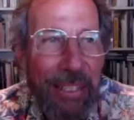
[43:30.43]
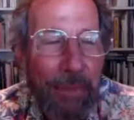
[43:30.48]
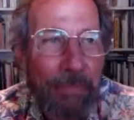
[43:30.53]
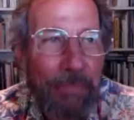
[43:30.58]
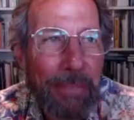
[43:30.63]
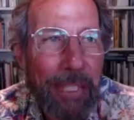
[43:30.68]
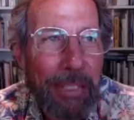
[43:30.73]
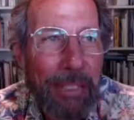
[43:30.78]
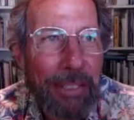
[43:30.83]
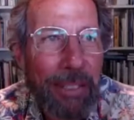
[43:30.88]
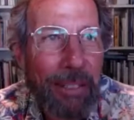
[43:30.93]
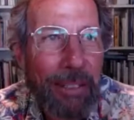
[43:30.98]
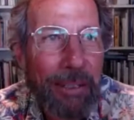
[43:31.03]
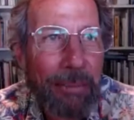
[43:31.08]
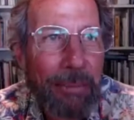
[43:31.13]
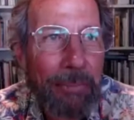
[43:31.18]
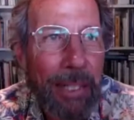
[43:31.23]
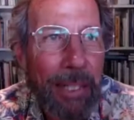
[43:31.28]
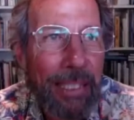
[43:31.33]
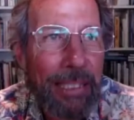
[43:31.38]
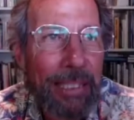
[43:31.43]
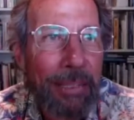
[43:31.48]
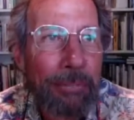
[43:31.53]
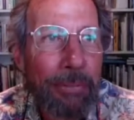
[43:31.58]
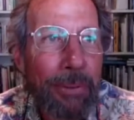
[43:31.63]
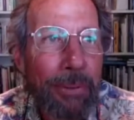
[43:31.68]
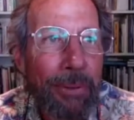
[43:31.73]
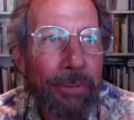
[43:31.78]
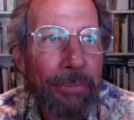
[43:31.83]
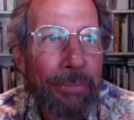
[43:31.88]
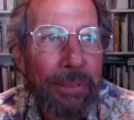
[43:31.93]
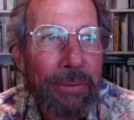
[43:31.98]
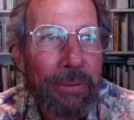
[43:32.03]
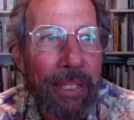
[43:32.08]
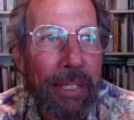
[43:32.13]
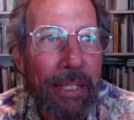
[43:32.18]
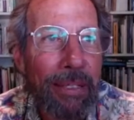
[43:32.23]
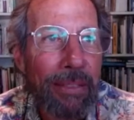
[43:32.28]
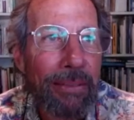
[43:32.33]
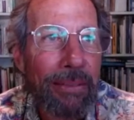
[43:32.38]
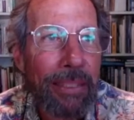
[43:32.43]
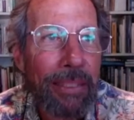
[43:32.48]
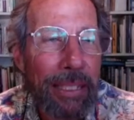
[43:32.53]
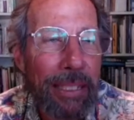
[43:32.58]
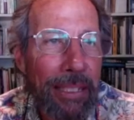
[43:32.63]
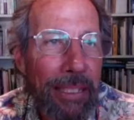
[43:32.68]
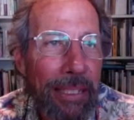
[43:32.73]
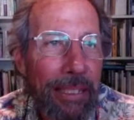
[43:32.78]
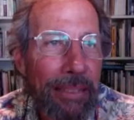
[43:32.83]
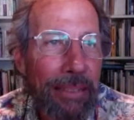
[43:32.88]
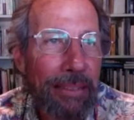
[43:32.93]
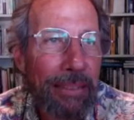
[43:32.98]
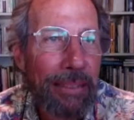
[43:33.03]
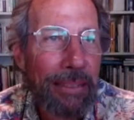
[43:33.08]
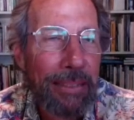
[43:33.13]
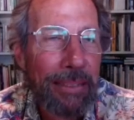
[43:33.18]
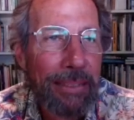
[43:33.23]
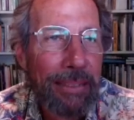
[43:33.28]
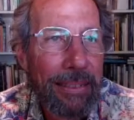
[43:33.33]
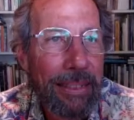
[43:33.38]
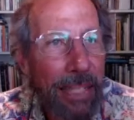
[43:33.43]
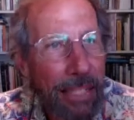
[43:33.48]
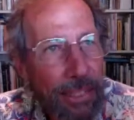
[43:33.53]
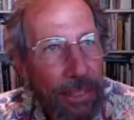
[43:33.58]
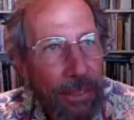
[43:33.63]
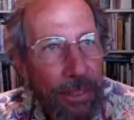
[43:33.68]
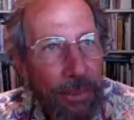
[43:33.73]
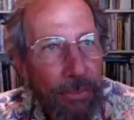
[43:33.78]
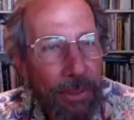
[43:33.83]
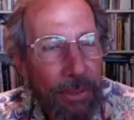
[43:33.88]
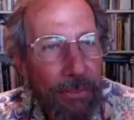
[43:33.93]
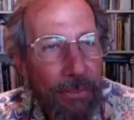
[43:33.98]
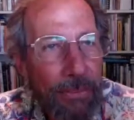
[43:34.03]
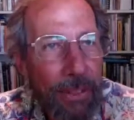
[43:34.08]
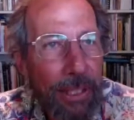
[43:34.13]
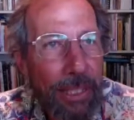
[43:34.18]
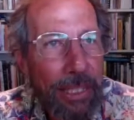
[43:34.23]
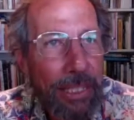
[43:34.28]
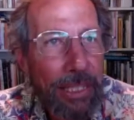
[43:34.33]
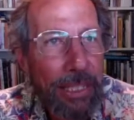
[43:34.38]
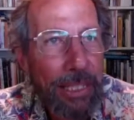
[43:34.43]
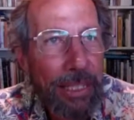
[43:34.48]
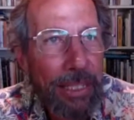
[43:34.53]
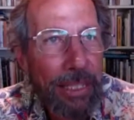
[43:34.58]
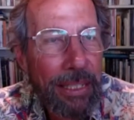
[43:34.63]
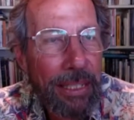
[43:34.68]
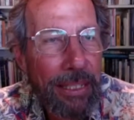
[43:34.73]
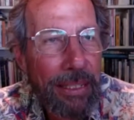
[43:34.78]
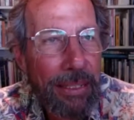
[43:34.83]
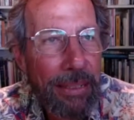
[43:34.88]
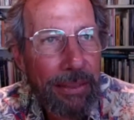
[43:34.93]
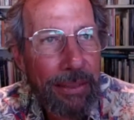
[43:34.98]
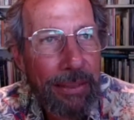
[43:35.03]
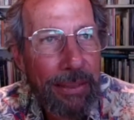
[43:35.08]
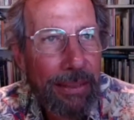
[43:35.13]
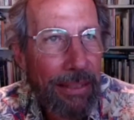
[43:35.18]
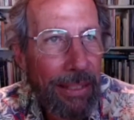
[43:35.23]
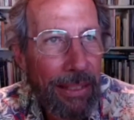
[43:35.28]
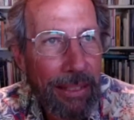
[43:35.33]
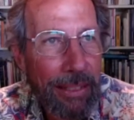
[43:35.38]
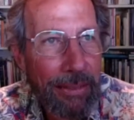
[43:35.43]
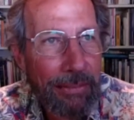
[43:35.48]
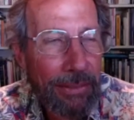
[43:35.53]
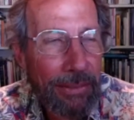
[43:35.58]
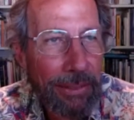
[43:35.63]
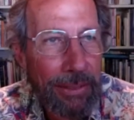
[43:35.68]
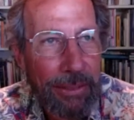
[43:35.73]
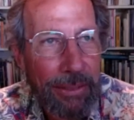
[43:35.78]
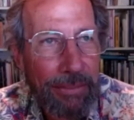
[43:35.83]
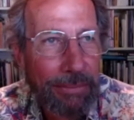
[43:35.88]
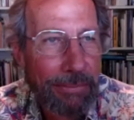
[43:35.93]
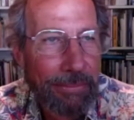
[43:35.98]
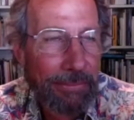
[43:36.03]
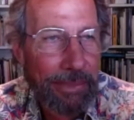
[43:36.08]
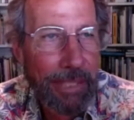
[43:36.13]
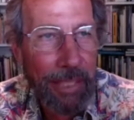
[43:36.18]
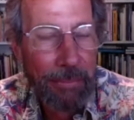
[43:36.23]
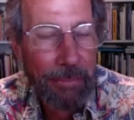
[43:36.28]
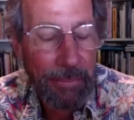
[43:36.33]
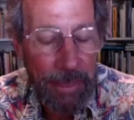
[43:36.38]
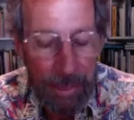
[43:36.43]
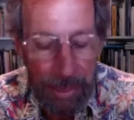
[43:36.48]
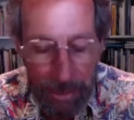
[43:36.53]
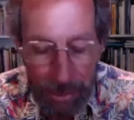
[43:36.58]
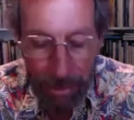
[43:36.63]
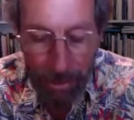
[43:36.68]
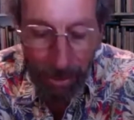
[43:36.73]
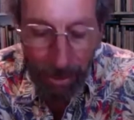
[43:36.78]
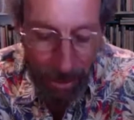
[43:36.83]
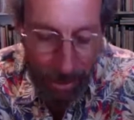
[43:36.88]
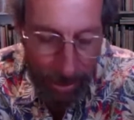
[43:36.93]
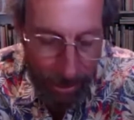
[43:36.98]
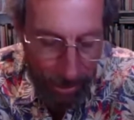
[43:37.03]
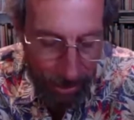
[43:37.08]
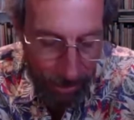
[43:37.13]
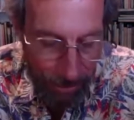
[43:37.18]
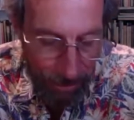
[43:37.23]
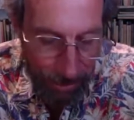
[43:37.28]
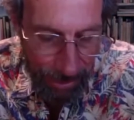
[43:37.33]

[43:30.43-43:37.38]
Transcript: they start to pass the poems around again to this next group that walks in, and there's a lot of sort of hemming and hawing, and I don't